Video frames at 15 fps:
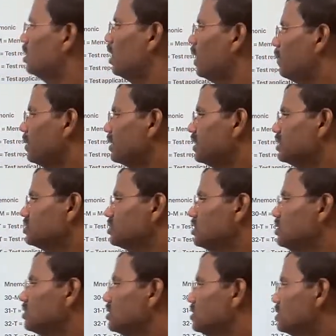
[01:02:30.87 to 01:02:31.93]

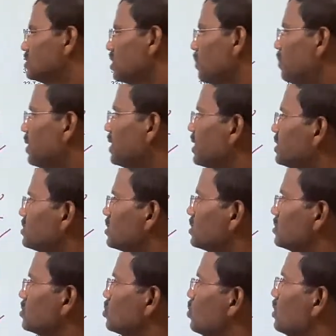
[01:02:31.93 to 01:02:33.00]
application. This is
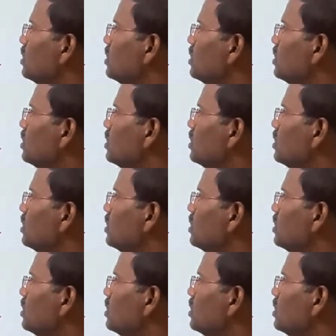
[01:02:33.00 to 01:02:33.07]
application. So